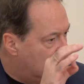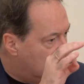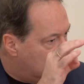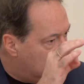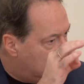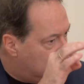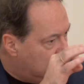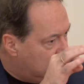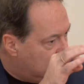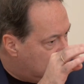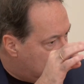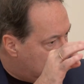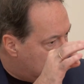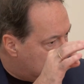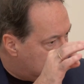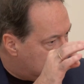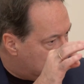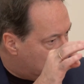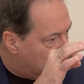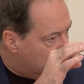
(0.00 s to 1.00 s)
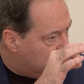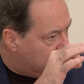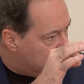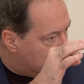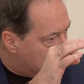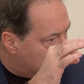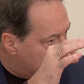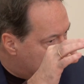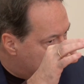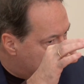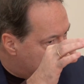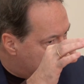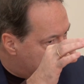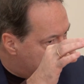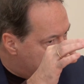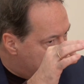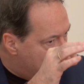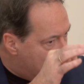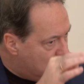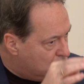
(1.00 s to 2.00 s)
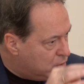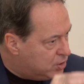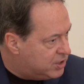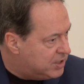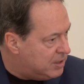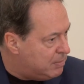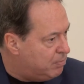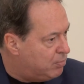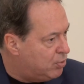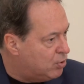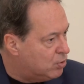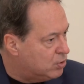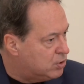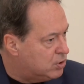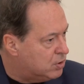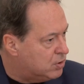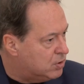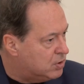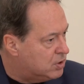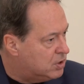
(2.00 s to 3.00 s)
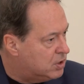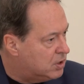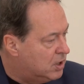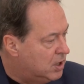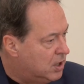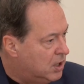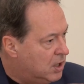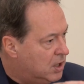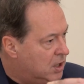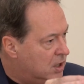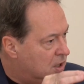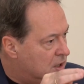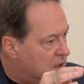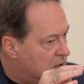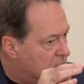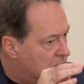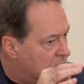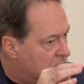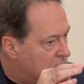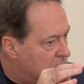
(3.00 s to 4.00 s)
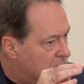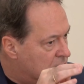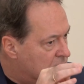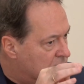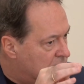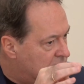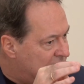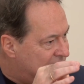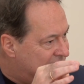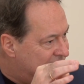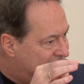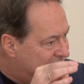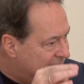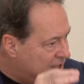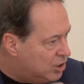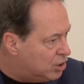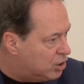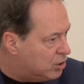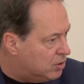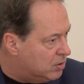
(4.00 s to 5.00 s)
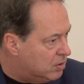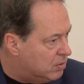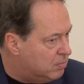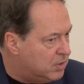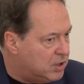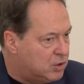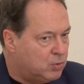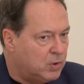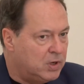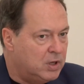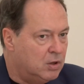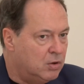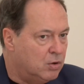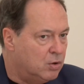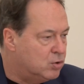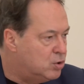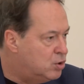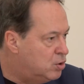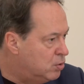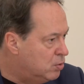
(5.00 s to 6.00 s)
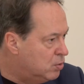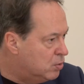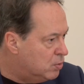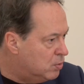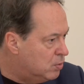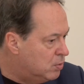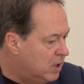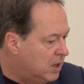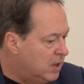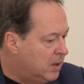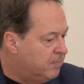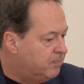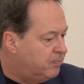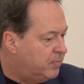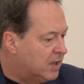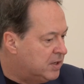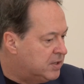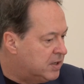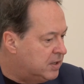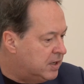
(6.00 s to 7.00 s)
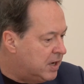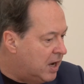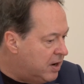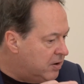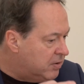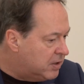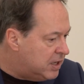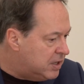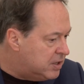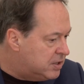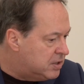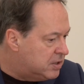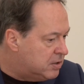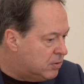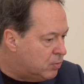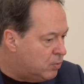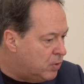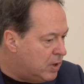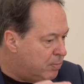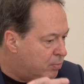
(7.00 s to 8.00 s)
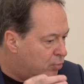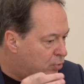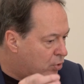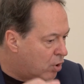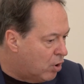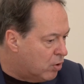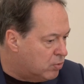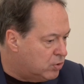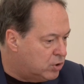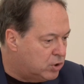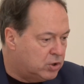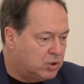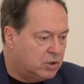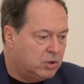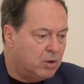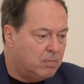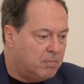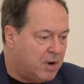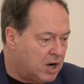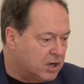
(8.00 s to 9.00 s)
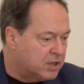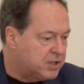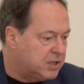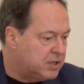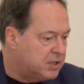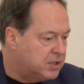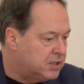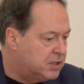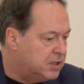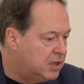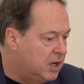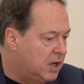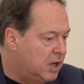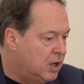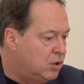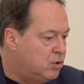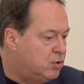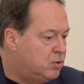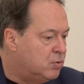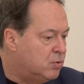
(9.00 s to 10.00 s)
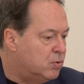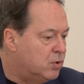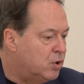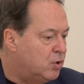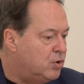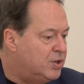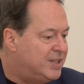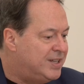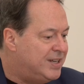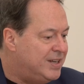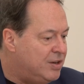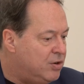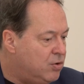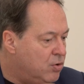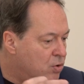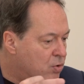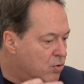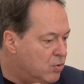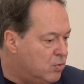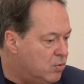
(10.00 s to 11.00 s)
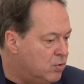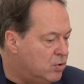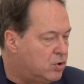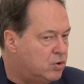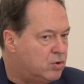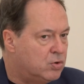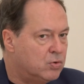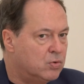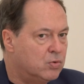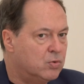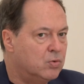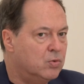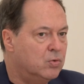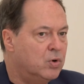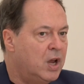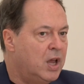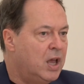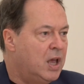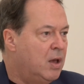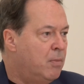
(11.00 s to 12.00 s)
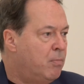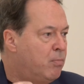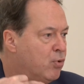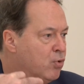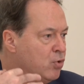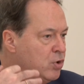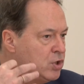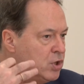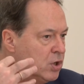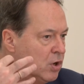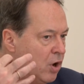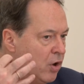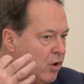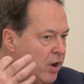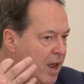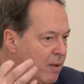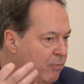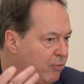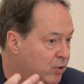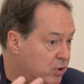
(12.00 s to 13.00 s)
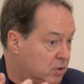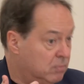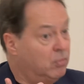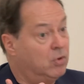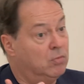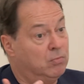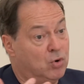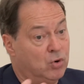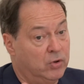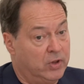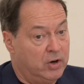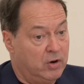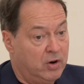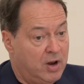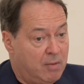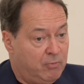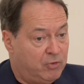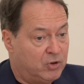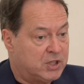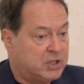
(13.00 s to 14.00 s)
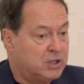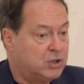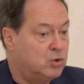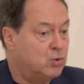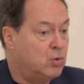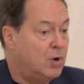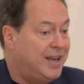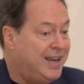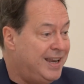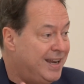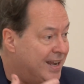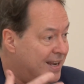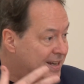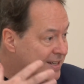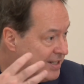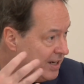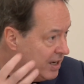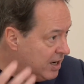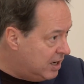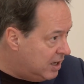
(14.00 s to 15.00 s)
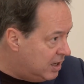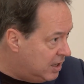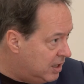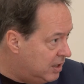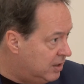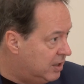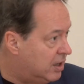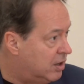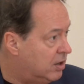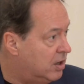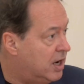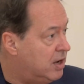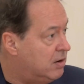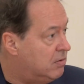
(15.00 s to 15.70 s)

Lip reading: I think is one of the most important distinction between the two is that the anarchists reproach the Marxists to continue to put an emphasis, more than an emphasis, to lean entirely their